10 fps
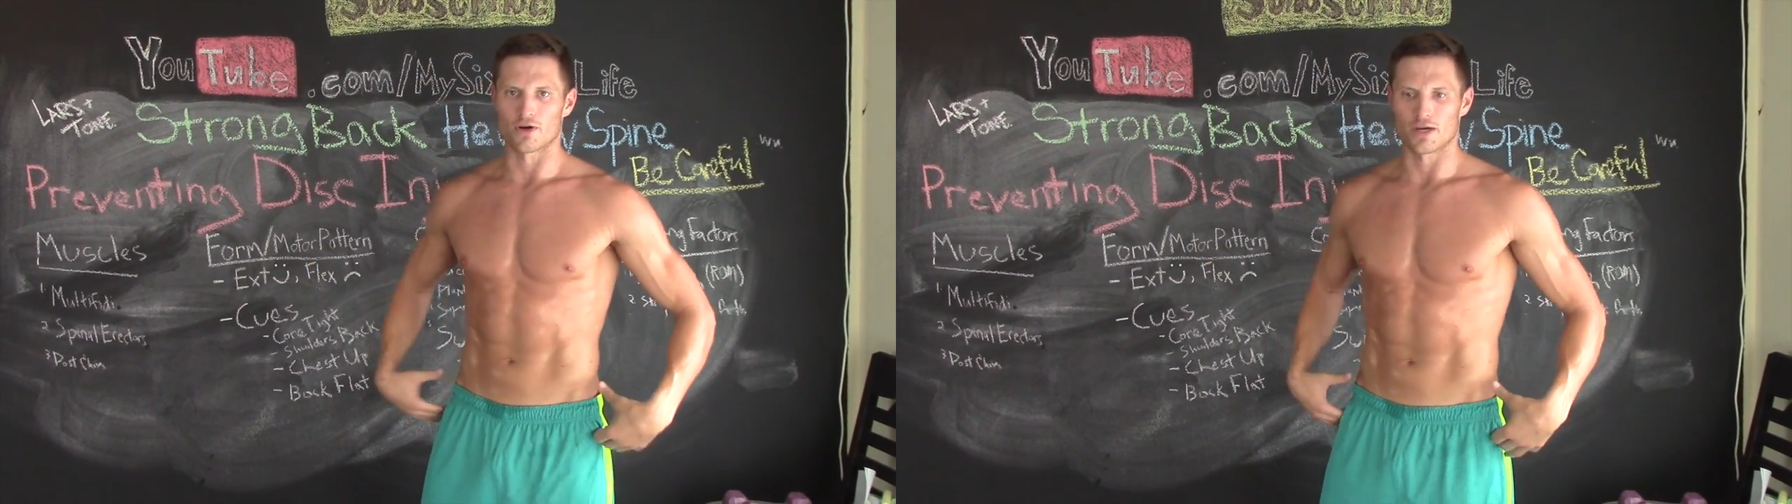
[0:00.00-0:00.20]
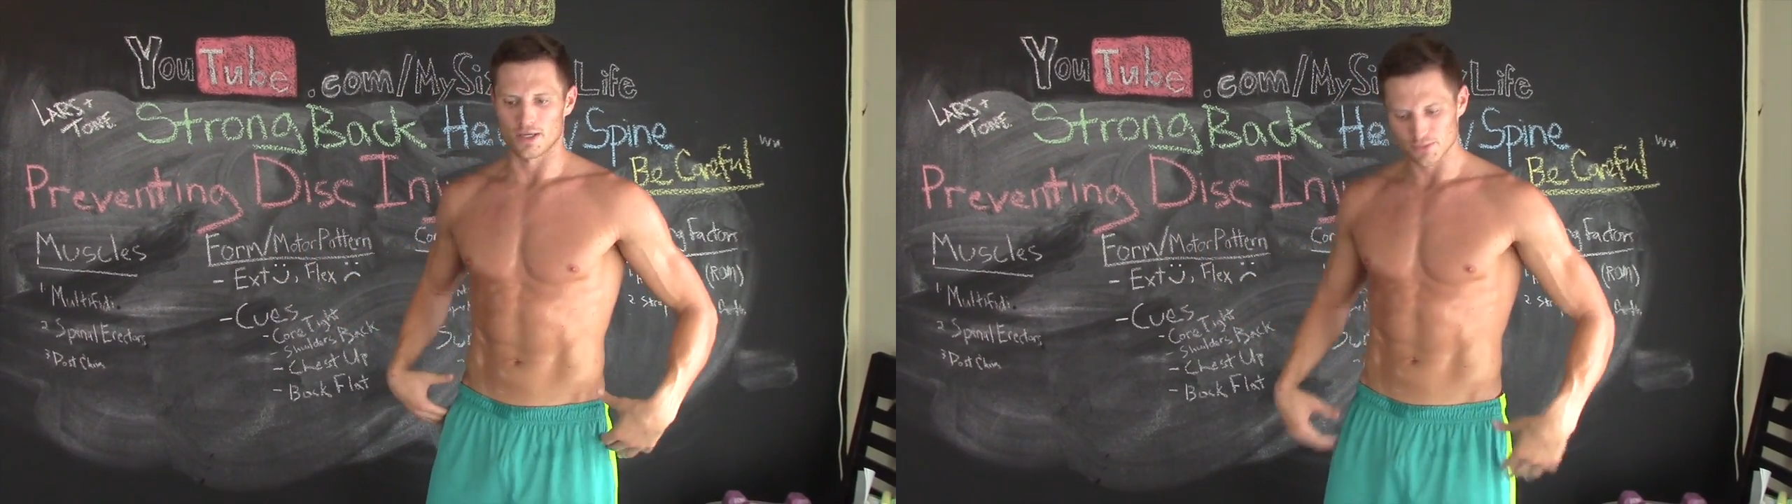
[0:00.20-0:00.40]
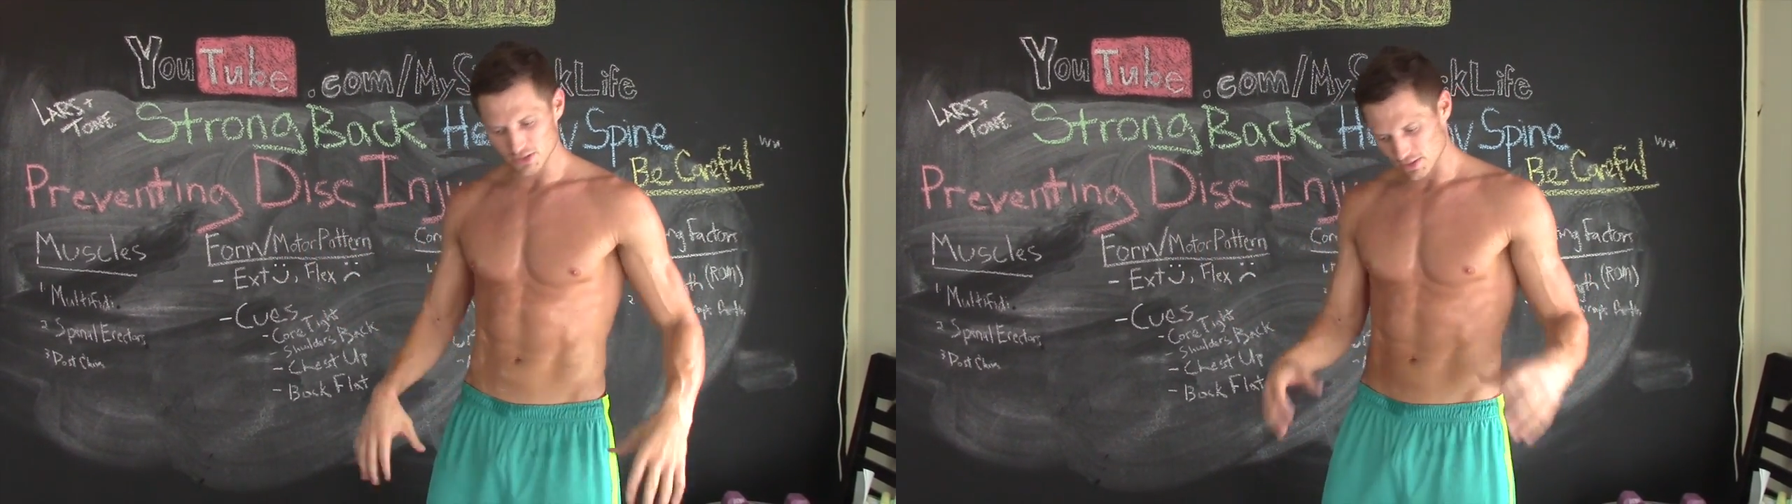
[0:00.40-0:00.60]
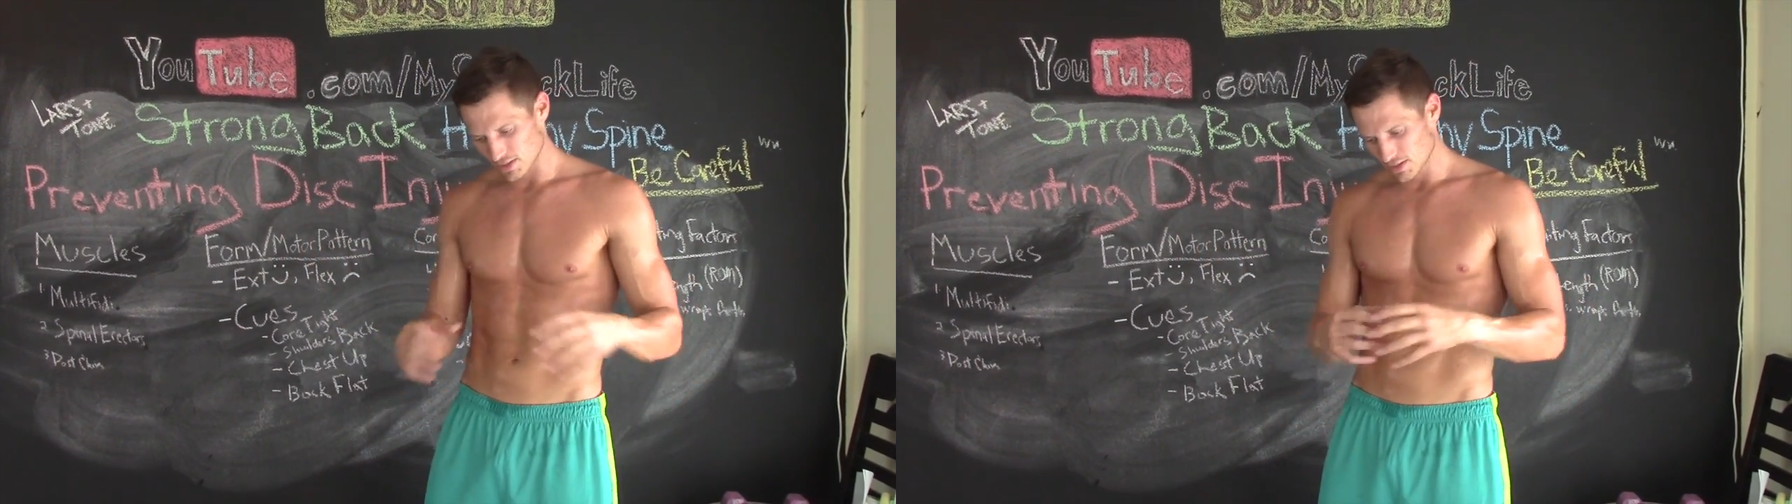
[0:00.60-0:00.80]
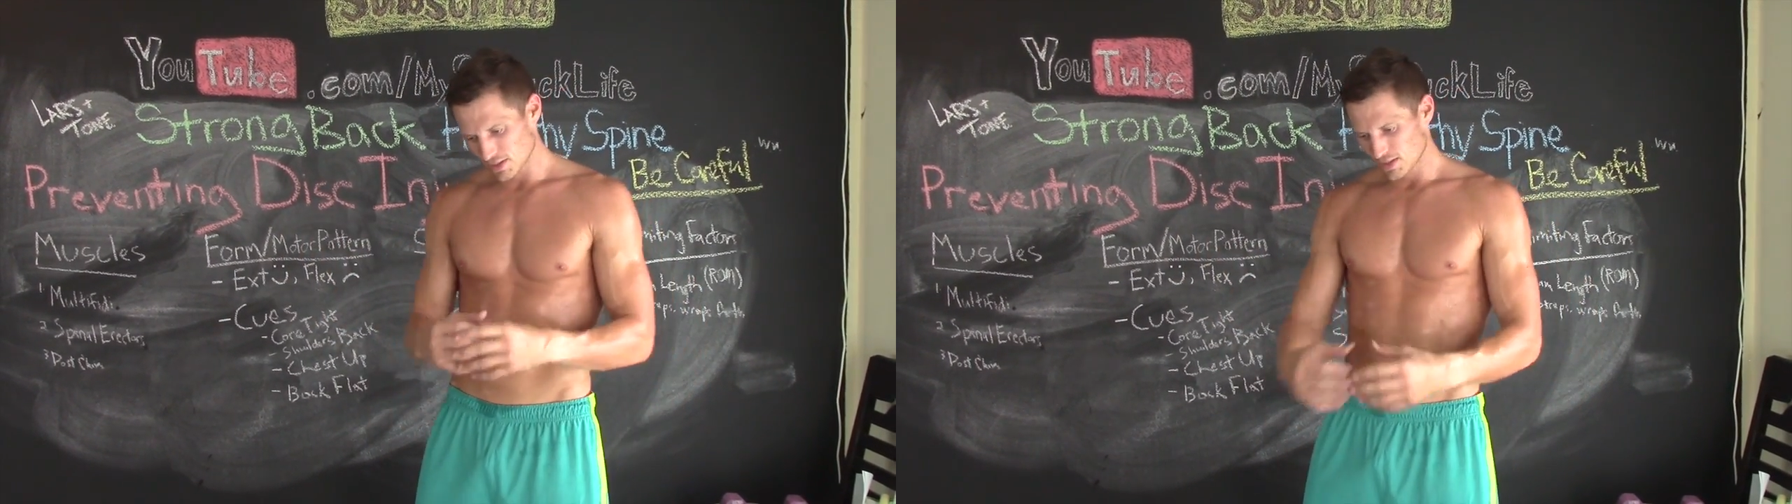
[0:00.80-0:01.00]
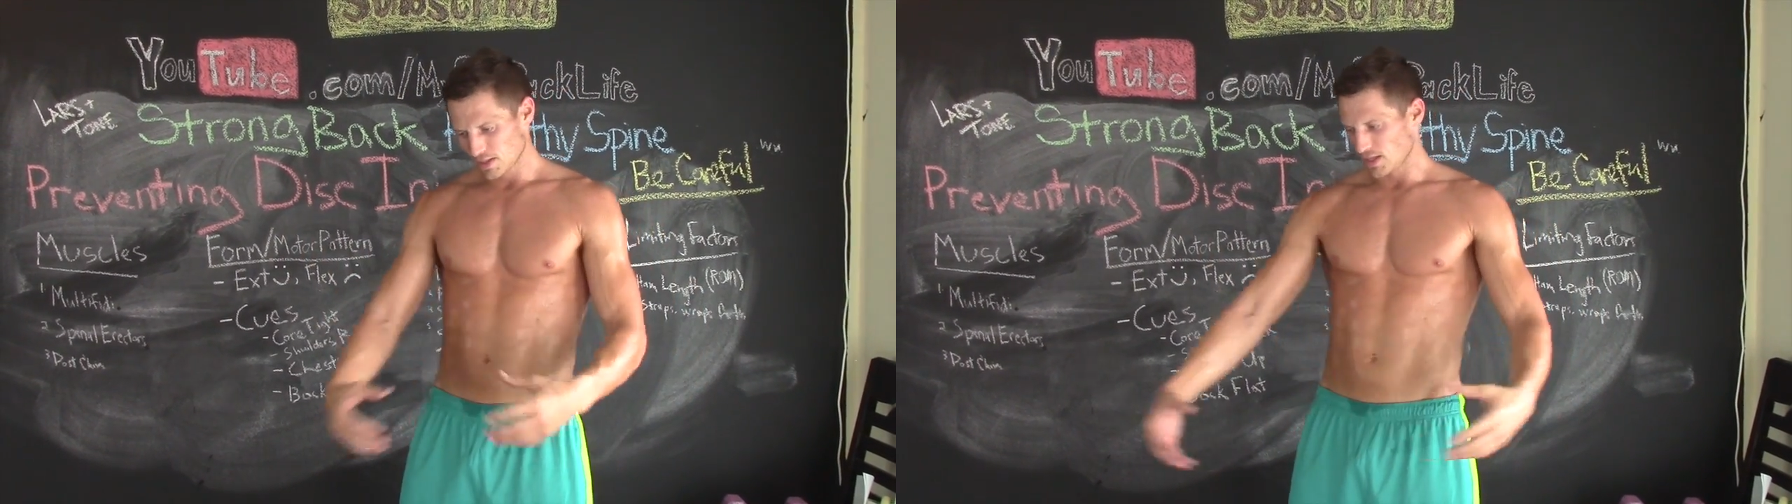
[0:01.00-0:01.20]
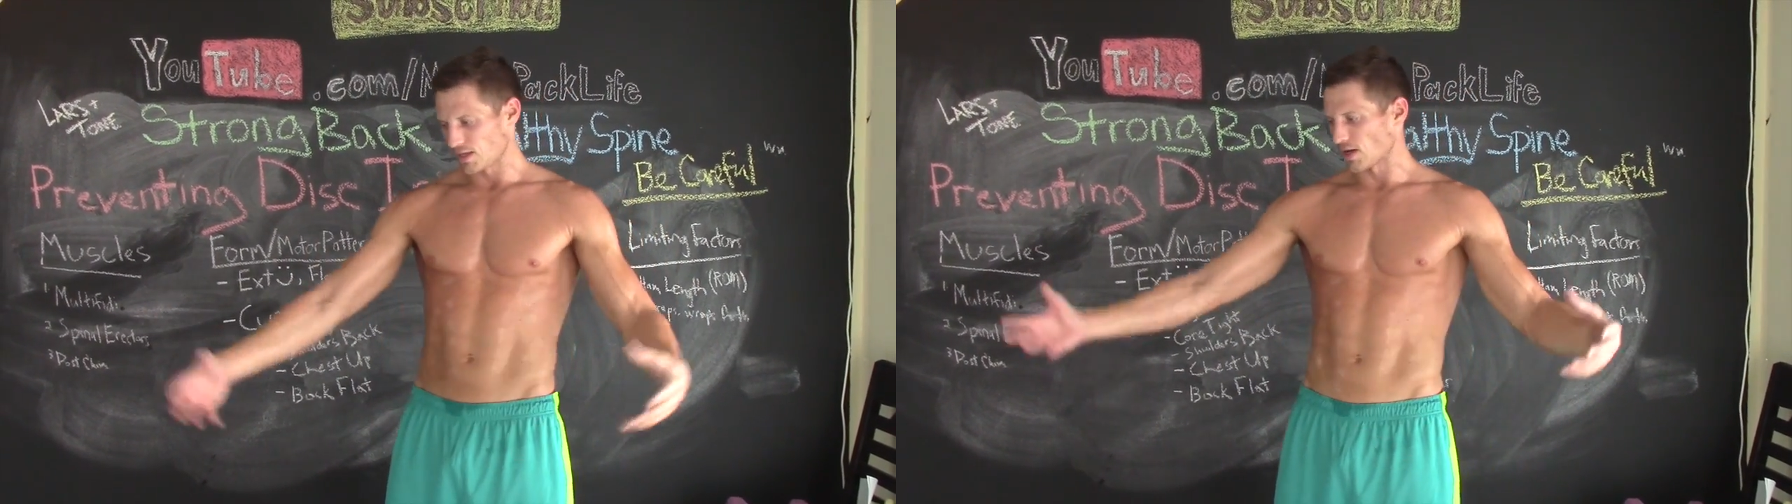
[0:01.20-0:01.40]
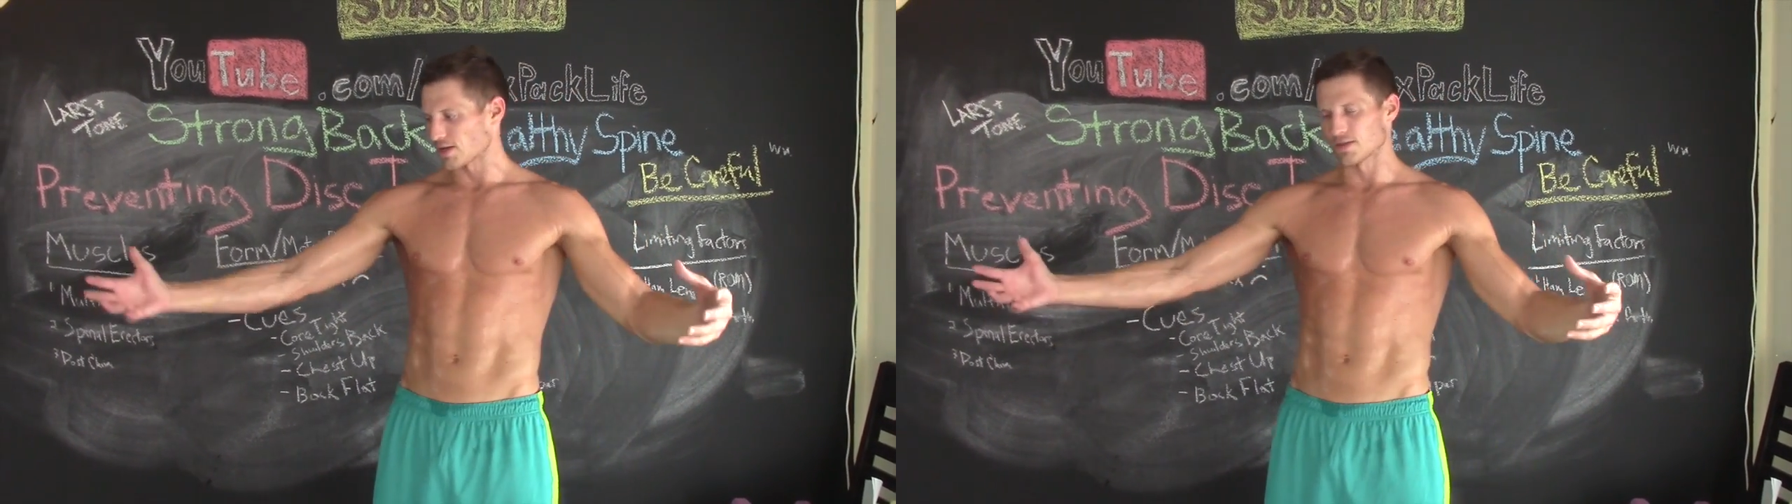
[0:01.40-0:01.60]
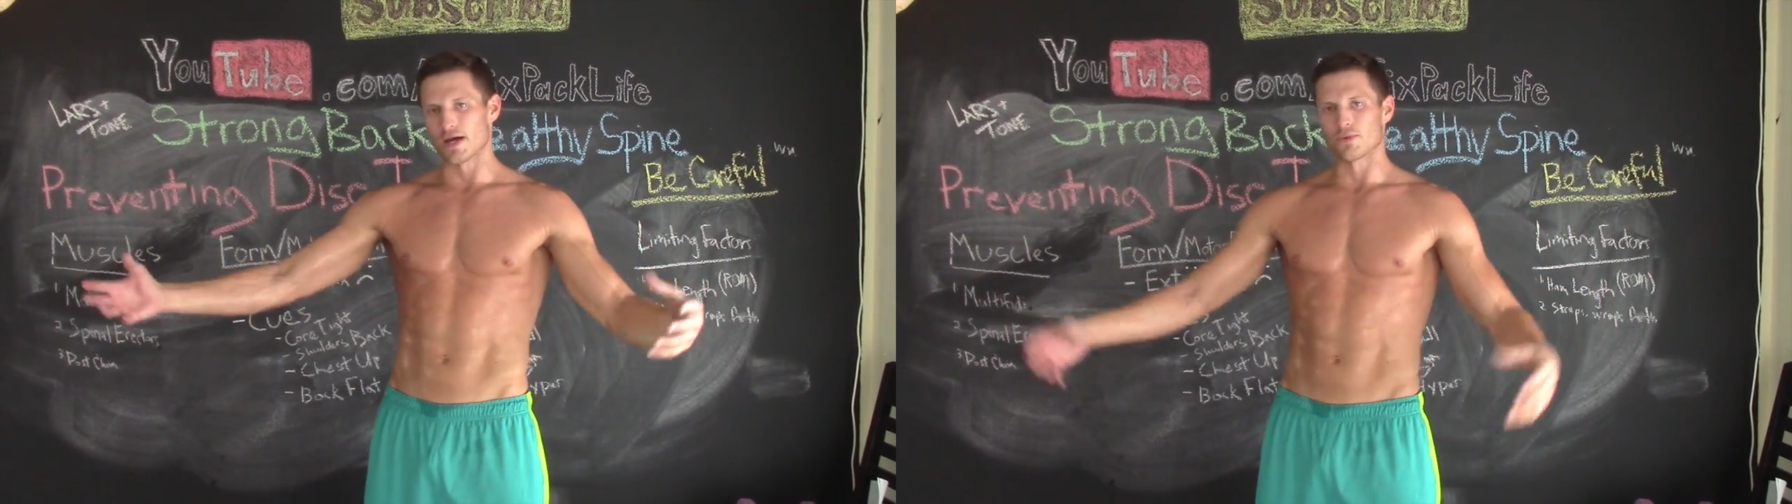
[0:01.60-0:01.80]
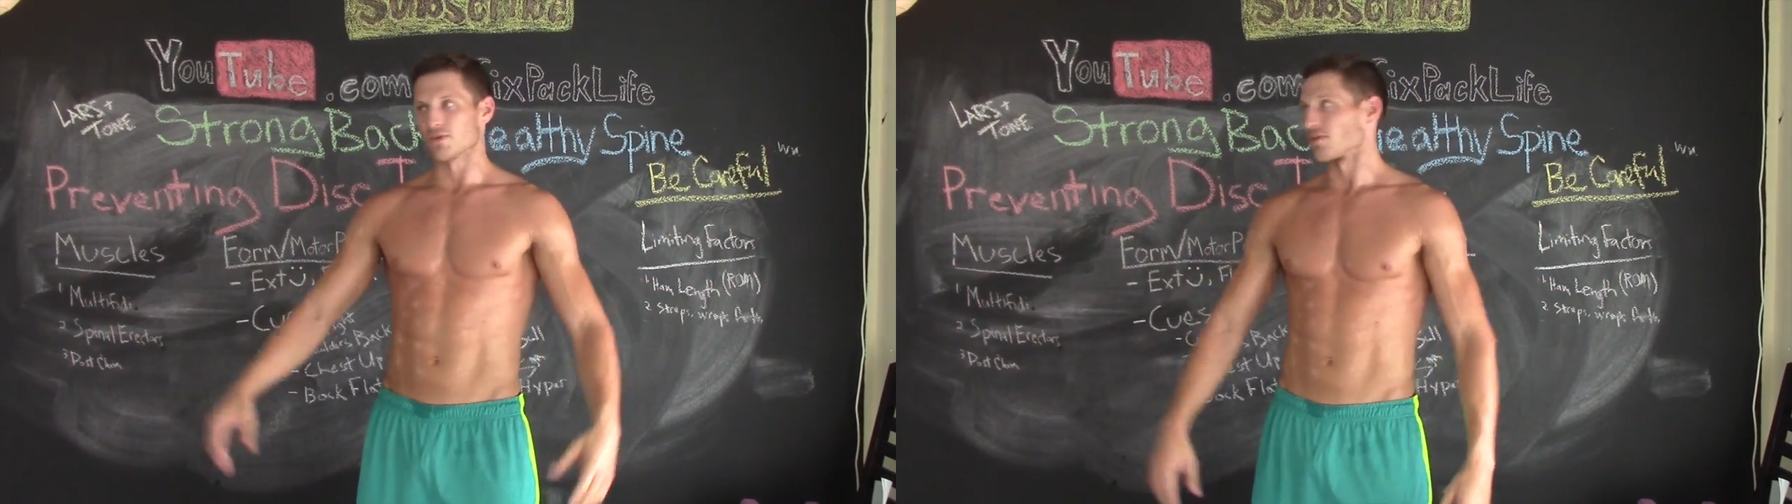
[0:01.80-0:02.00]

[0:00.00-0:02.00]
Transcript: our hips and not in line